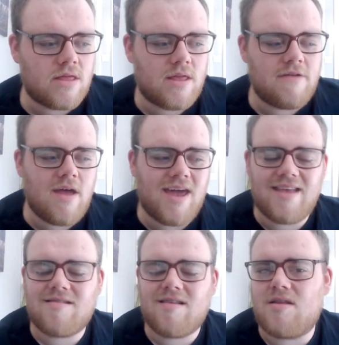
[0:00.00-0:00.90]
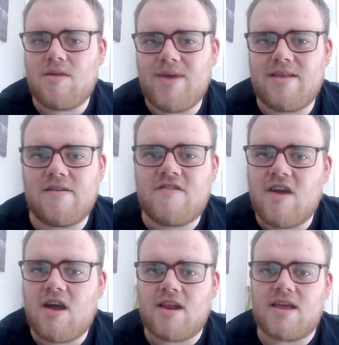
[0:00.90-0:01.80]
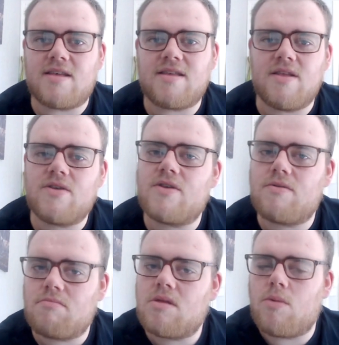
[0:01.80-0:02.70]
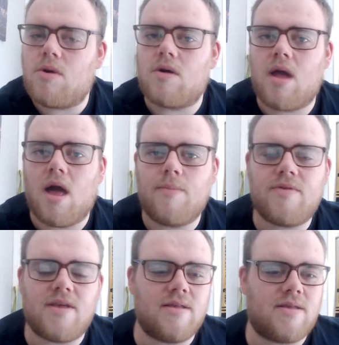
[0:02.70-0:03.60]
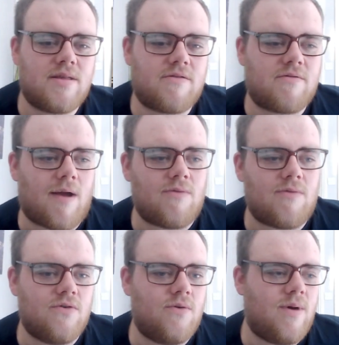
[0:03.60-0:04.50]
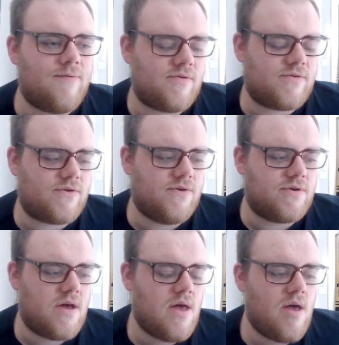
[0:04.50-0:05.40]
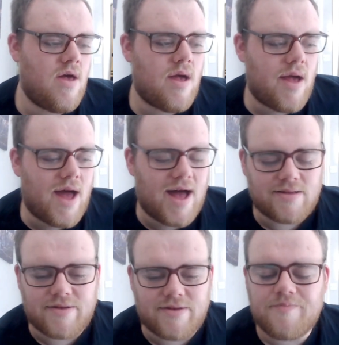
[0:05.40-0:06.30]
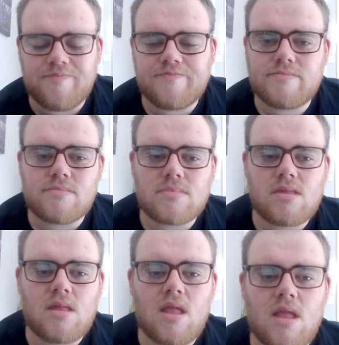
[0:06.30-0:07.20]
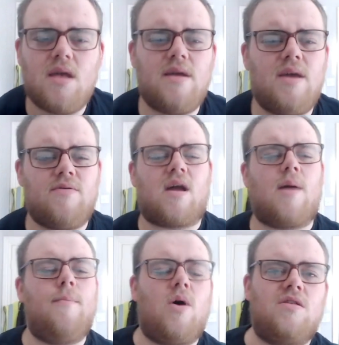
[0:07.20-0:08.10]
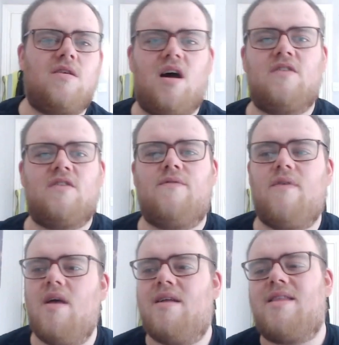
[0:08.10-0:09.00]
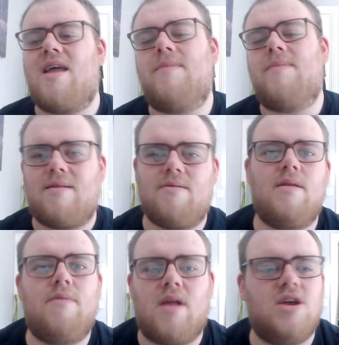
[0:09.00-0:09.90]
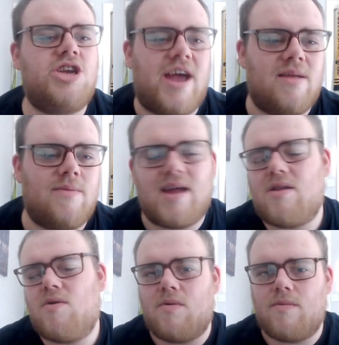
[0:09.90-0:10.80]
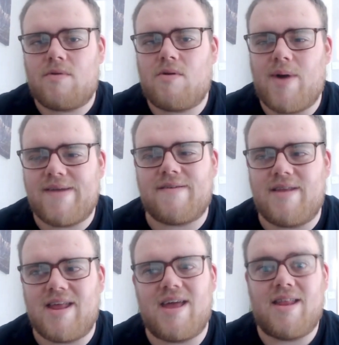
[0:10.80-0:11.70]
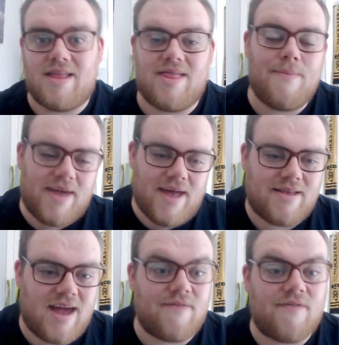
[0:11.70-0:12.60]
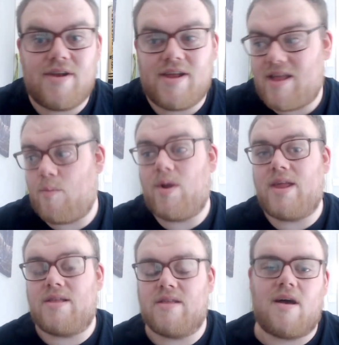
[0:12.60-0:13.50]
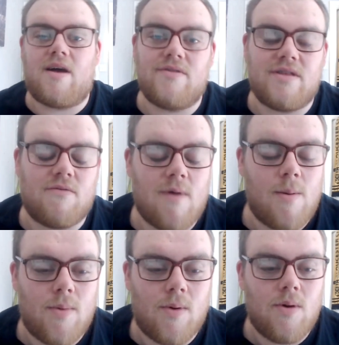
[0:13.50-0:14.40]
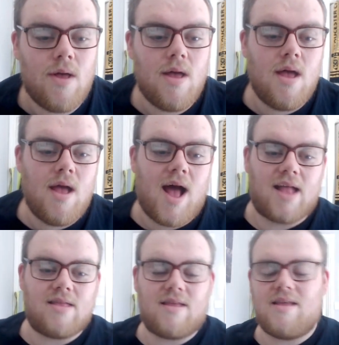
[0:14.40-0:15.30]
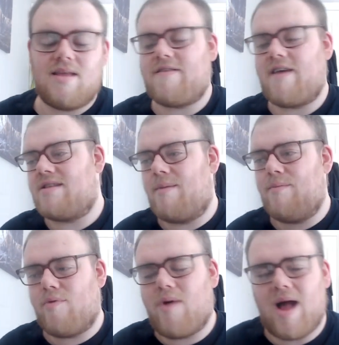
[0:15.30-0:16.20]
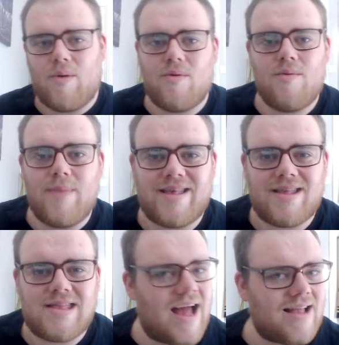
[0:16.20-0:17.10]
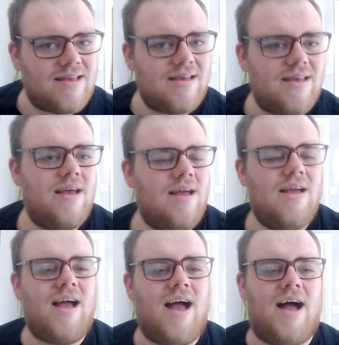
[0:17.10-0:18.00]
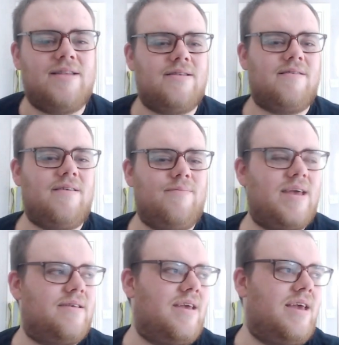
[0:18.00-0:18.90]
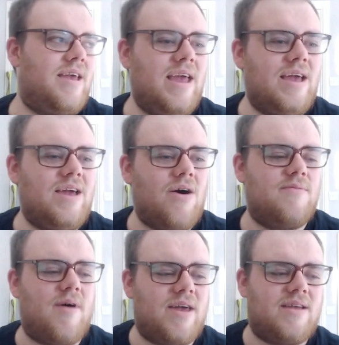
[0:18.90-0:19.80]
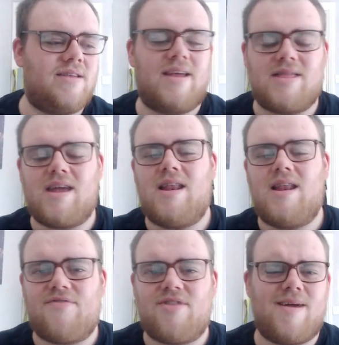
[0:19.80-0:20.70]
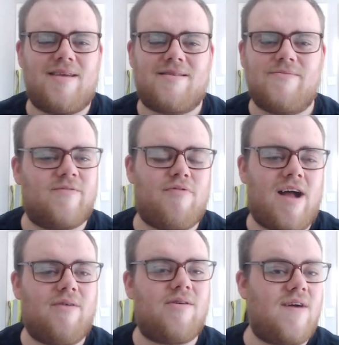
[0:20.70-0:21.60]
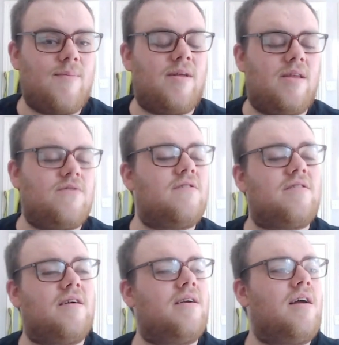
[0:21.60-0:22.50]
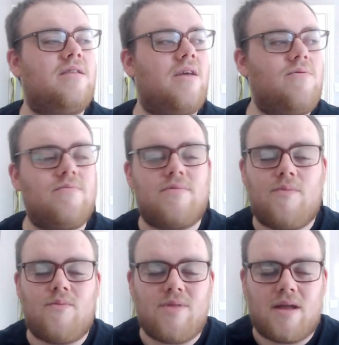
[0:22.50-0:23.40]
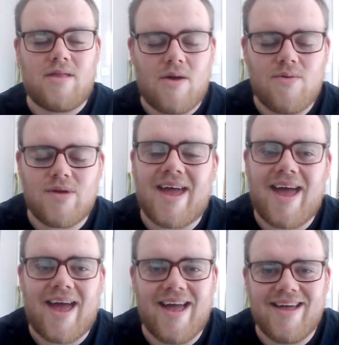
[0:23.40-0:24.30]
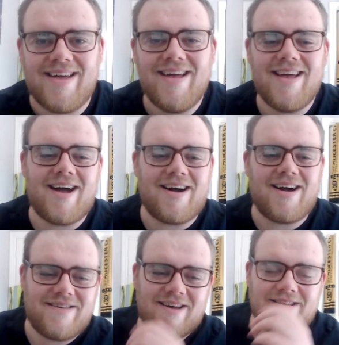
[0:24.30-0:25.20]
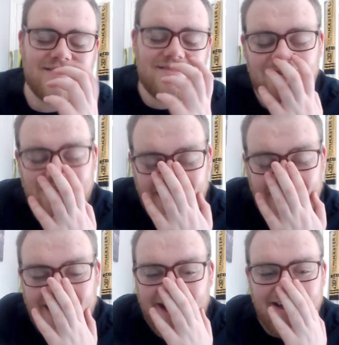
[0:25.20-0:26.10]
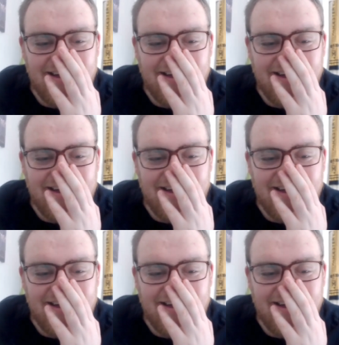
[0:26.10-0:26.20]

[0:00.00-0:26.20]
his and the Miz's journey since the World Cup, since Crown Jewel, whatever it's called, and it was like a montage of them, like Shane being all questioning it, and then them getting together, and then them winning the titles at the Rumble. And Shane then brought out Miz's dad, and Miz, he got on the mic and said that he loved the Miz and was proud of him, and he was just like, I don't care. I just don't care.